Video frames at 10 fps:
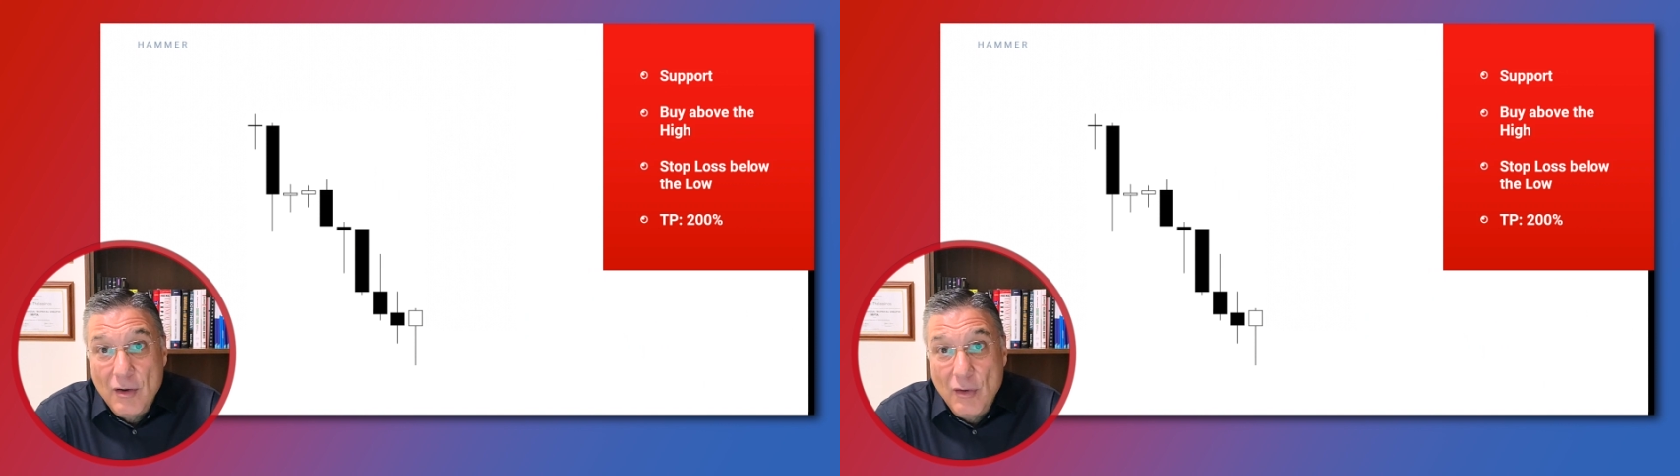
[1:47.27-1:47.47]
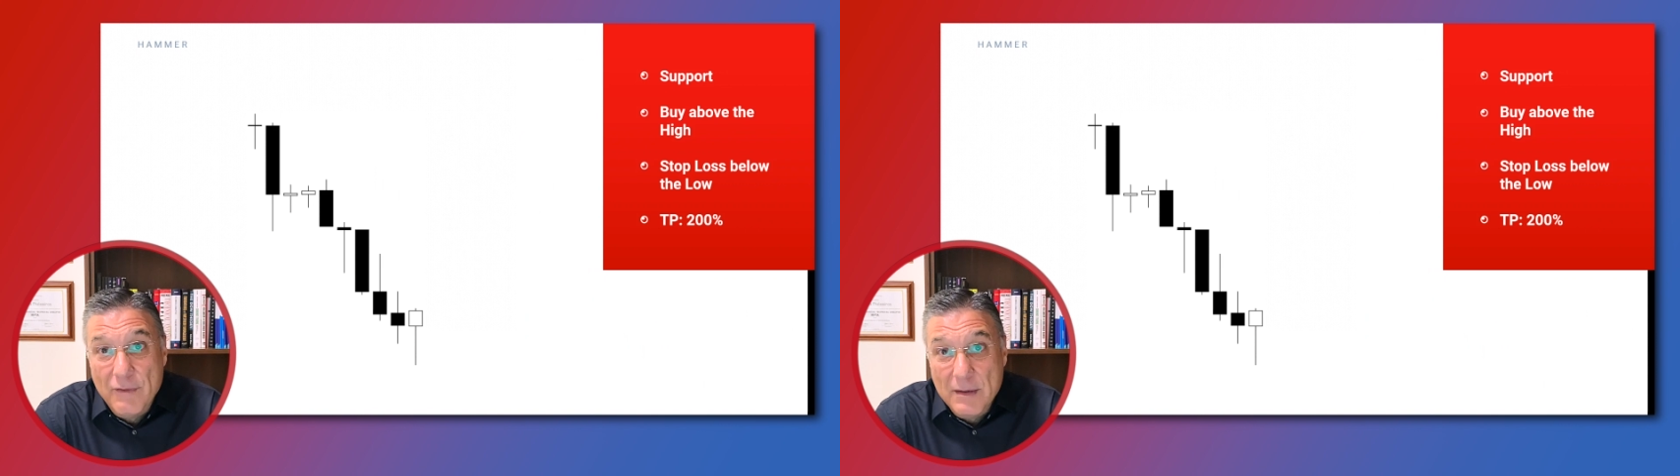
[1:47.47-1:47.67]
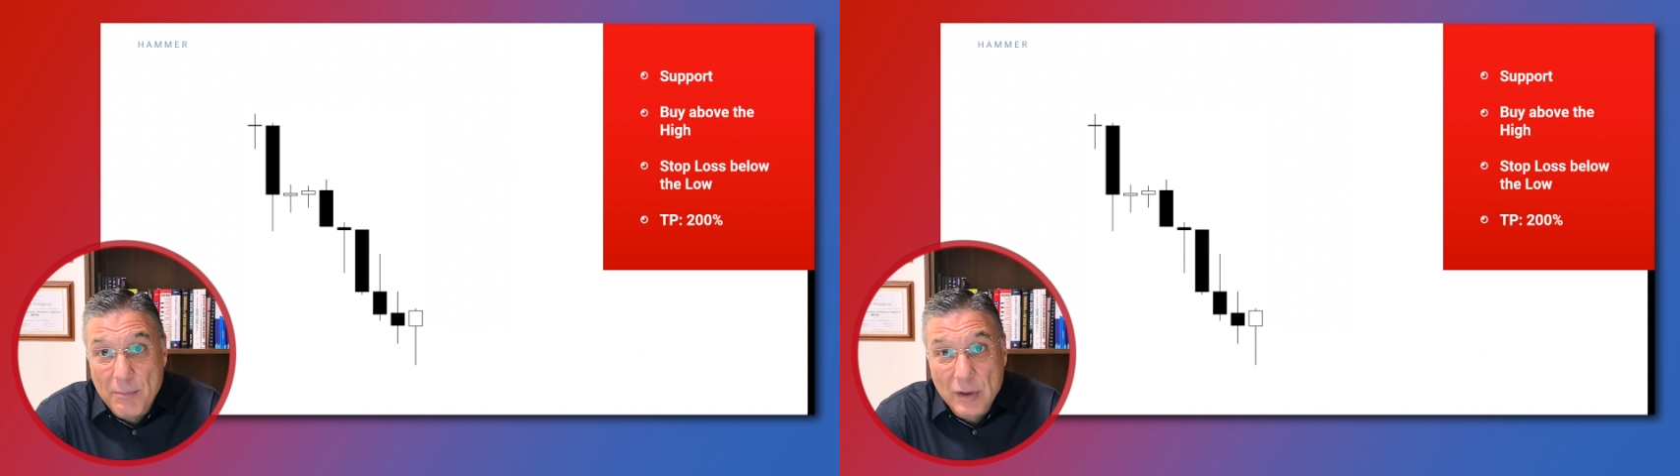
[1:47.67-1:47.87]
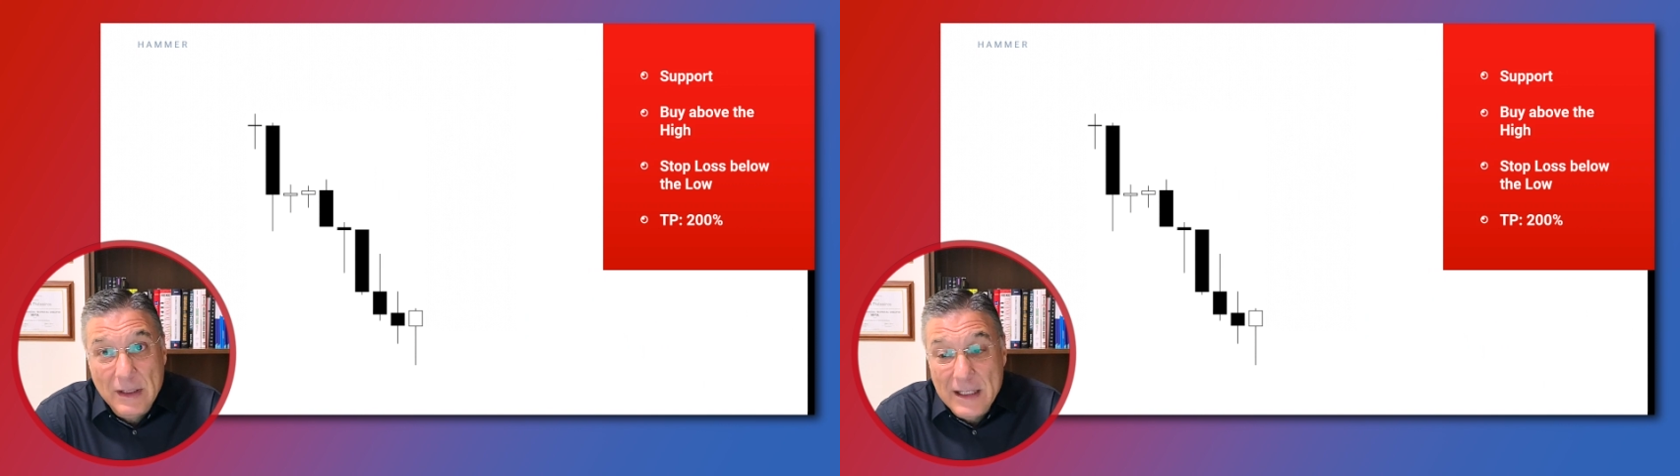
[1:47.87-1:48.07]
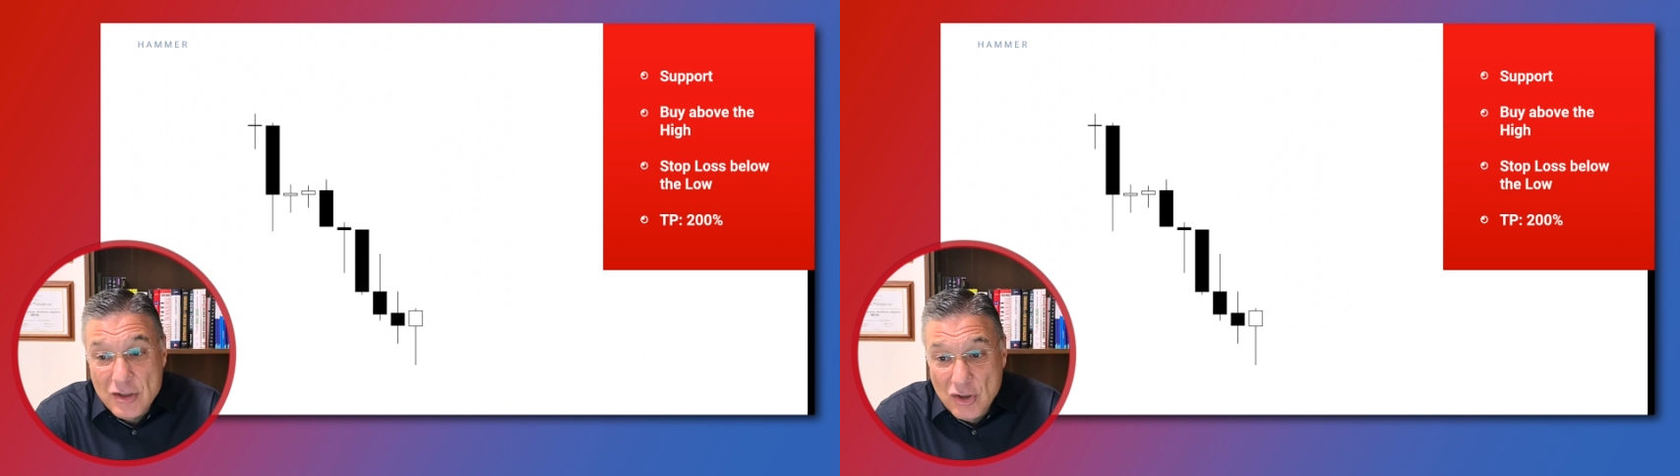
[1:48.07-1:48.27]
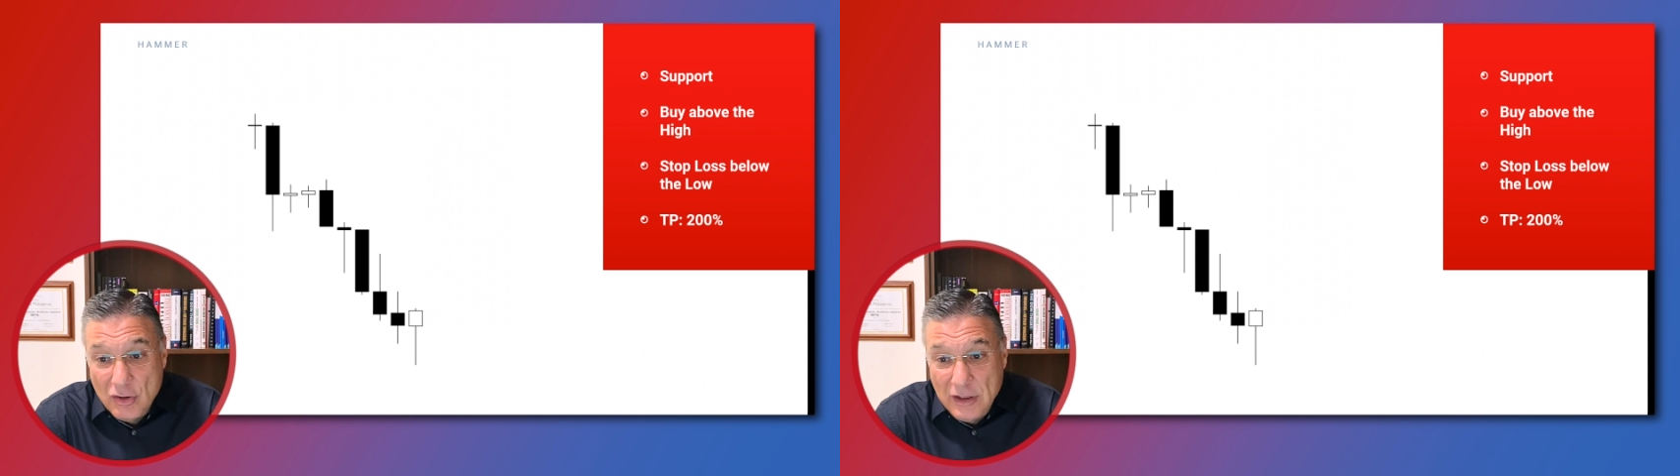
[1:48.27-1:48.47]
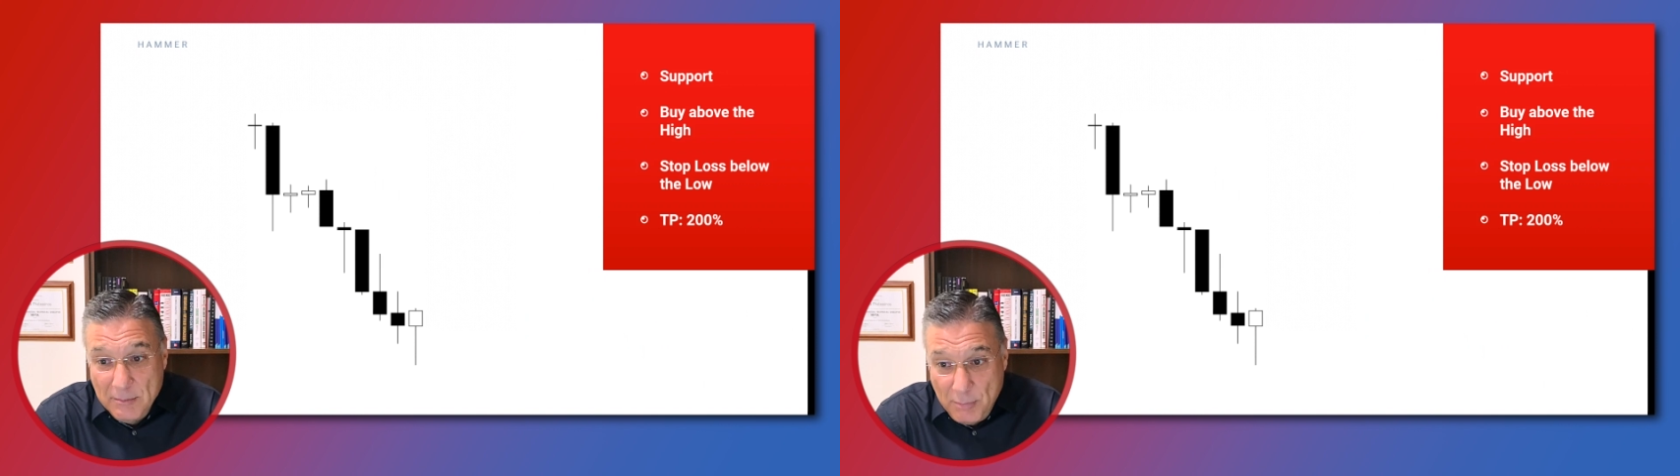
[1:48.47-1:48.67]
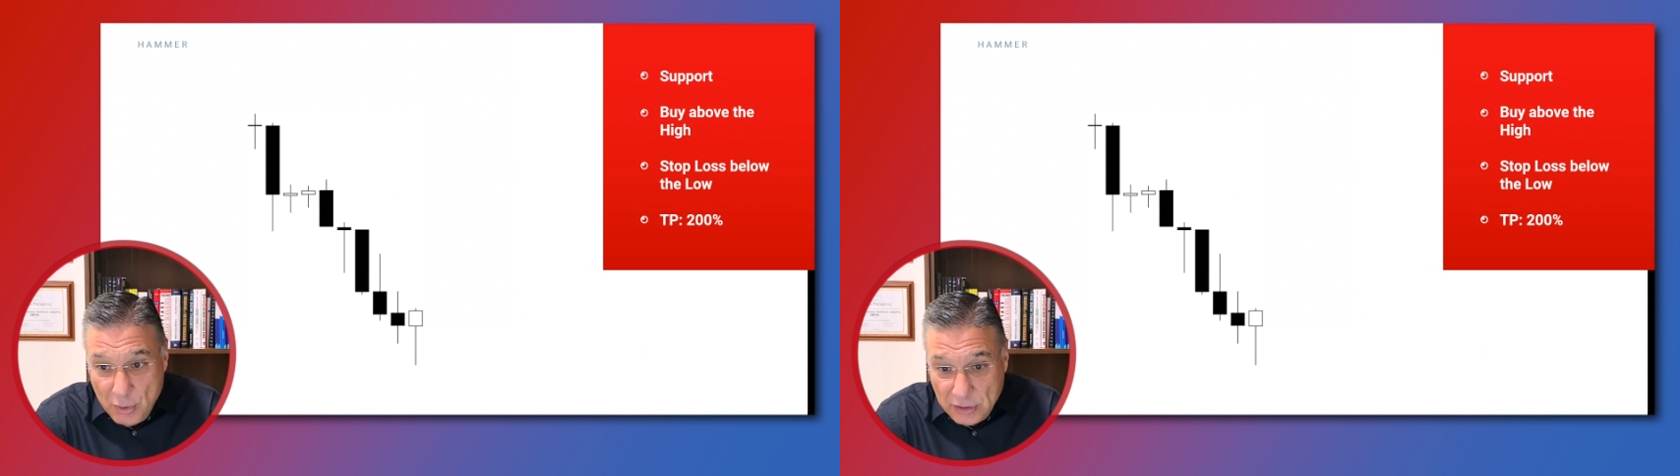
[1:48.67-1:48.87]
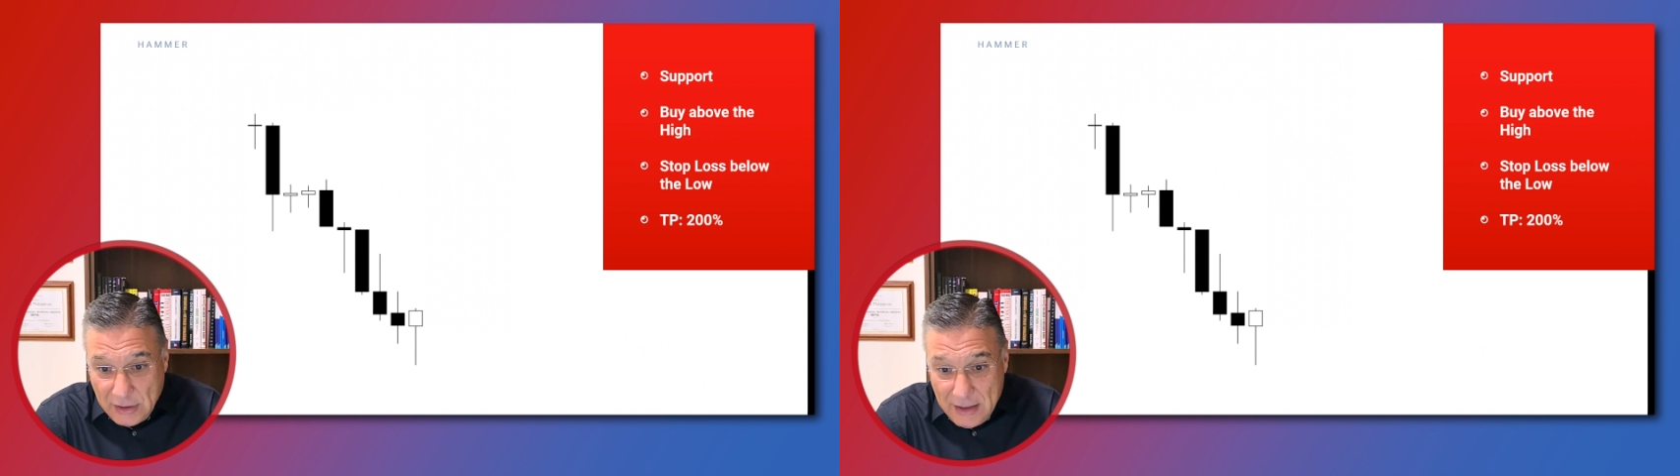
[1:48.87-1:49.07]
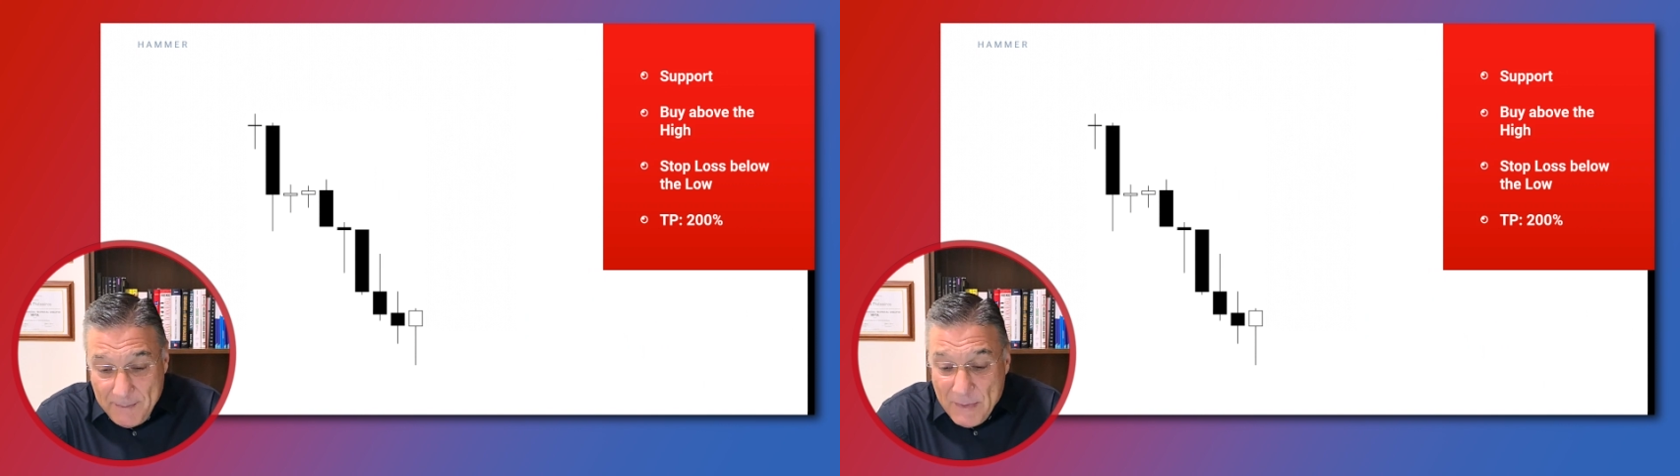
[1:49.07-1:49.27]
of the body is not
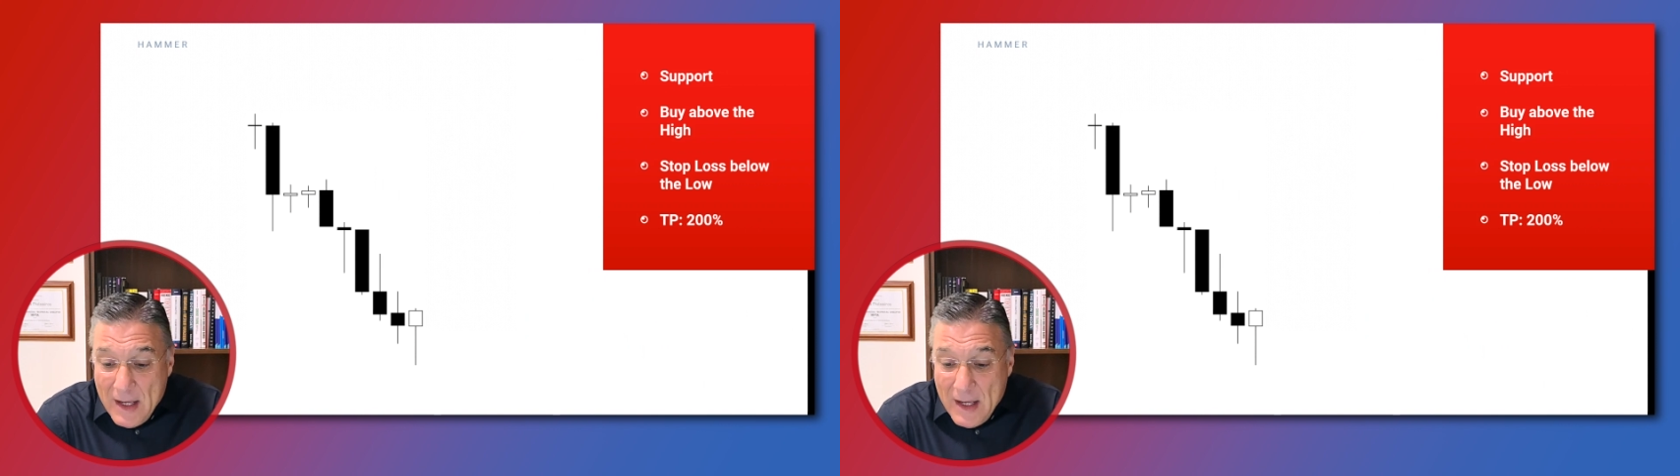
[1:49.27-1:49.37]
important.